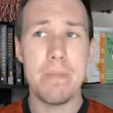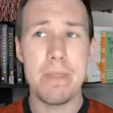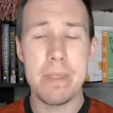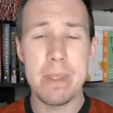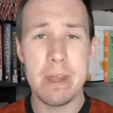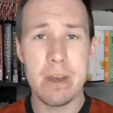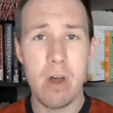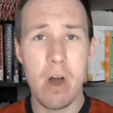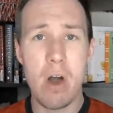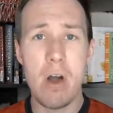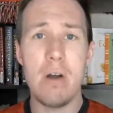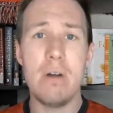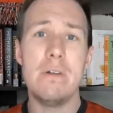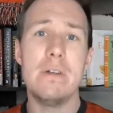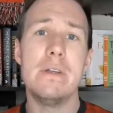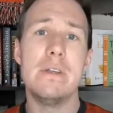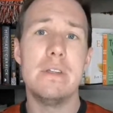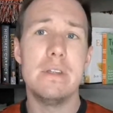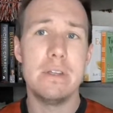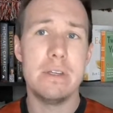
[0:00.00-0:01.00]
It
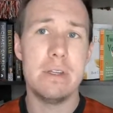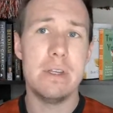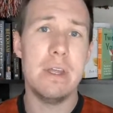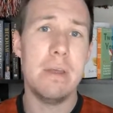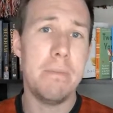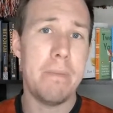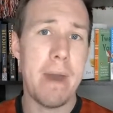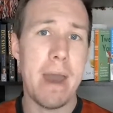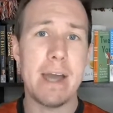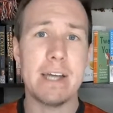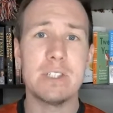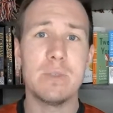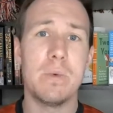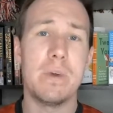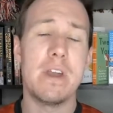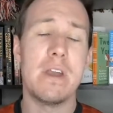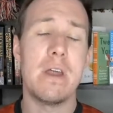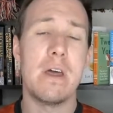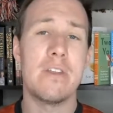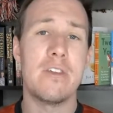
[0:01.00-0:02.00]
all impacts one
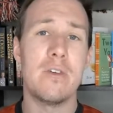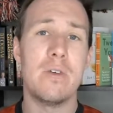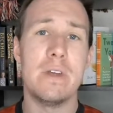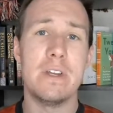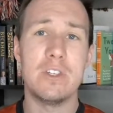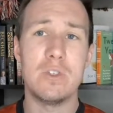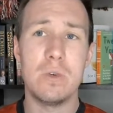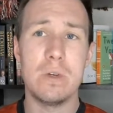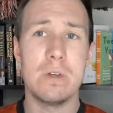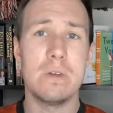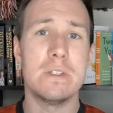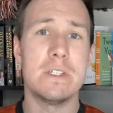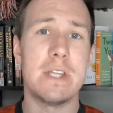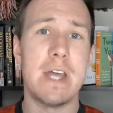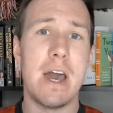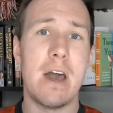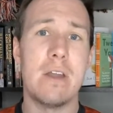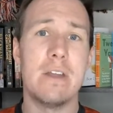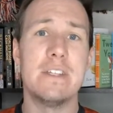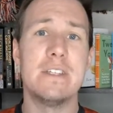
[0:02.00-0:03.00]
another. It trickles
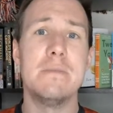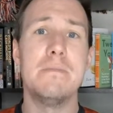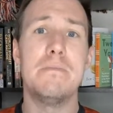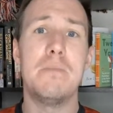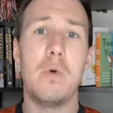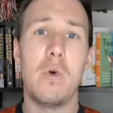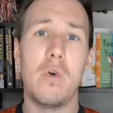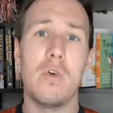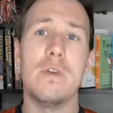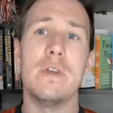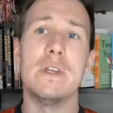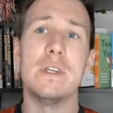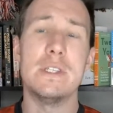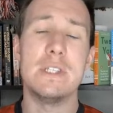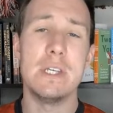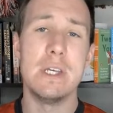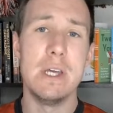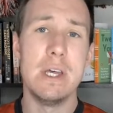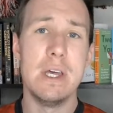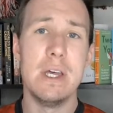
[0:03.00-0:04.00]
down. It's important
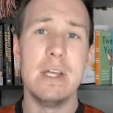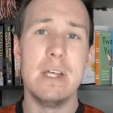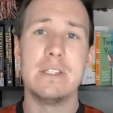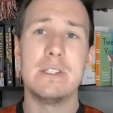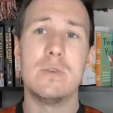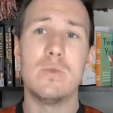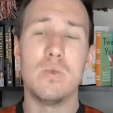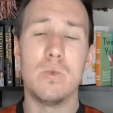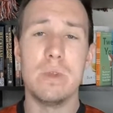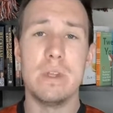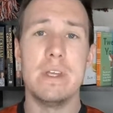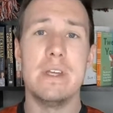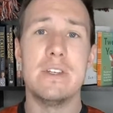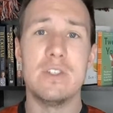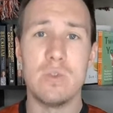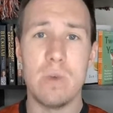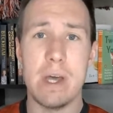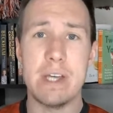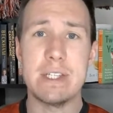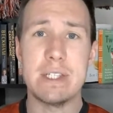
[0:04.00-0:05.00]
to really
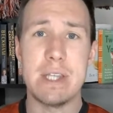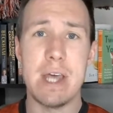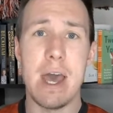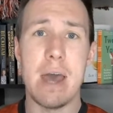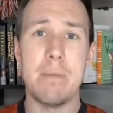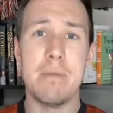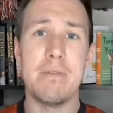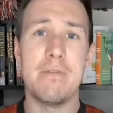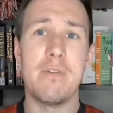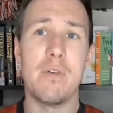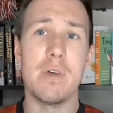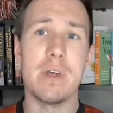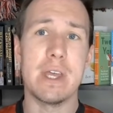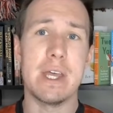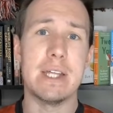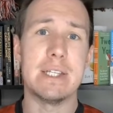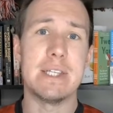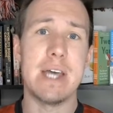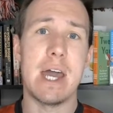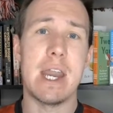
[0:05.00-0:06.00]
address that before it
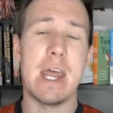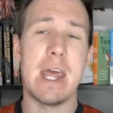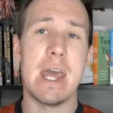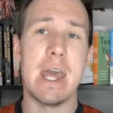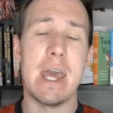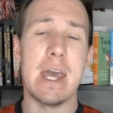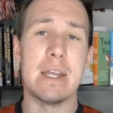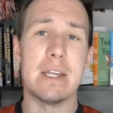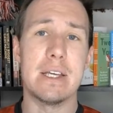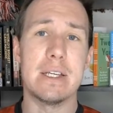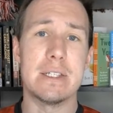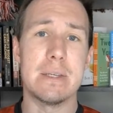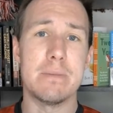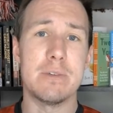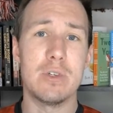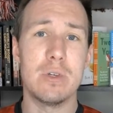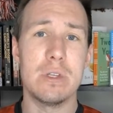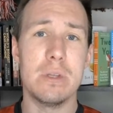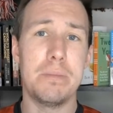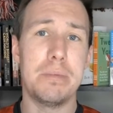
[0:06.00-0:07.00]
gets out of hand, because I'm
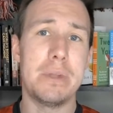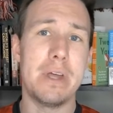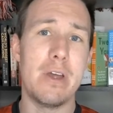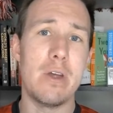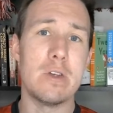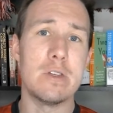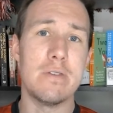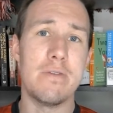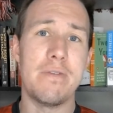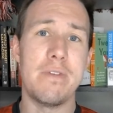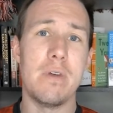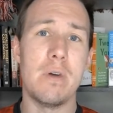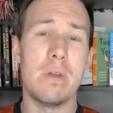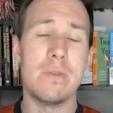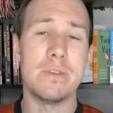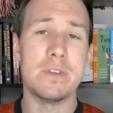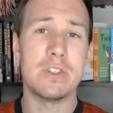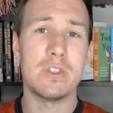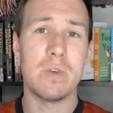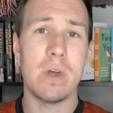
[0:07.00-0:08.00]
sure the players are feeling the
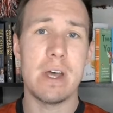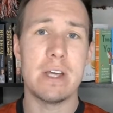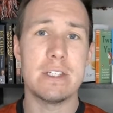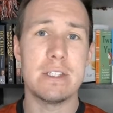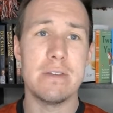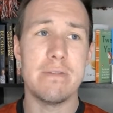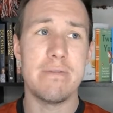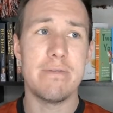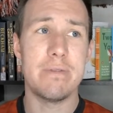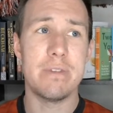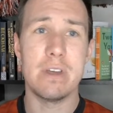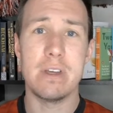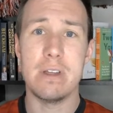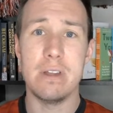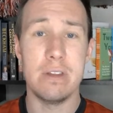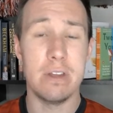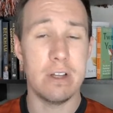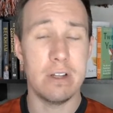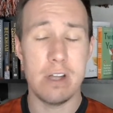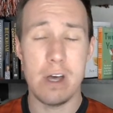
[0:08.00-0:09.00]
stress. If
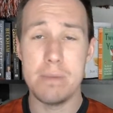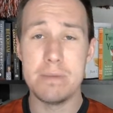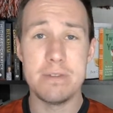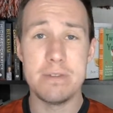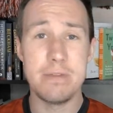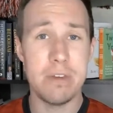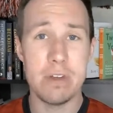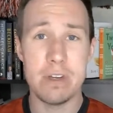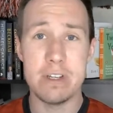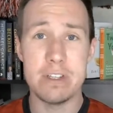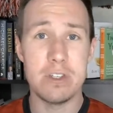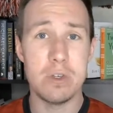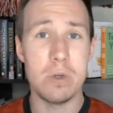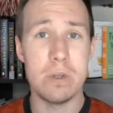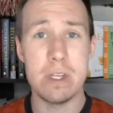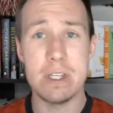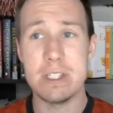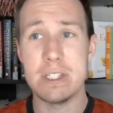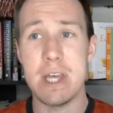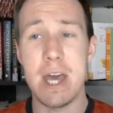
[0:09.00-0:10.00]
the club's feeling it too,
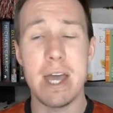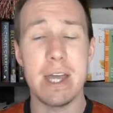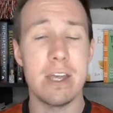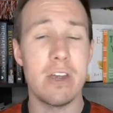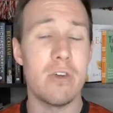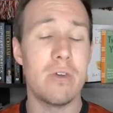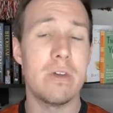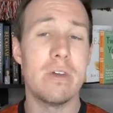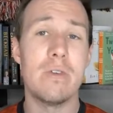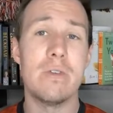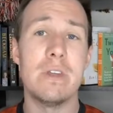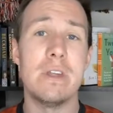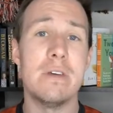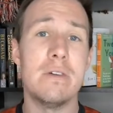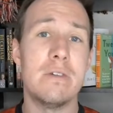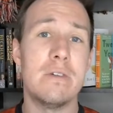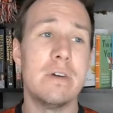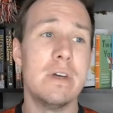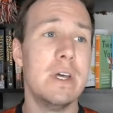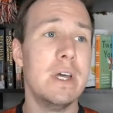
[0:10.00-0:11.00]
they sacked Gary
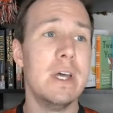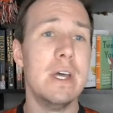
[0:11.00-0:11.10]
O'Neill.